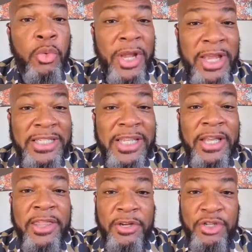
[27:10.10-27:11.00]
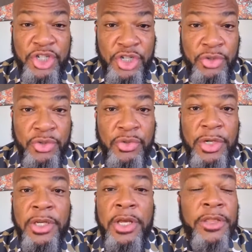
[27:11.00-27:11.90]
raising their
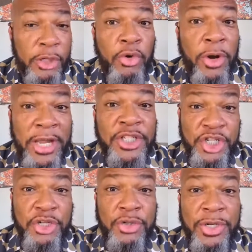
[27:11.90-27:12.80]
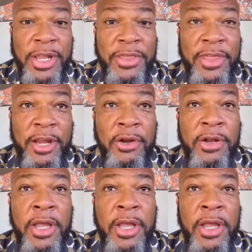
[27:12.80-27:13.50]
children, their grandchildren, and they're